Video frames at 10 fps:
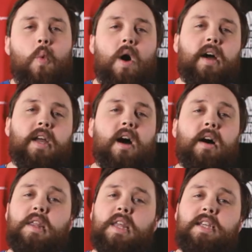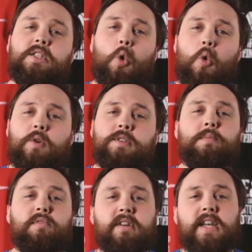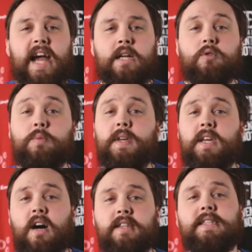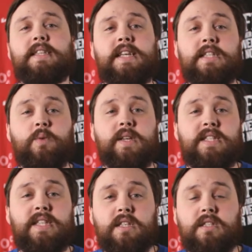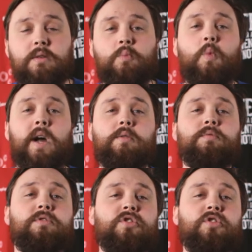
why are these awesome marine animals being hunted into extinction? Well,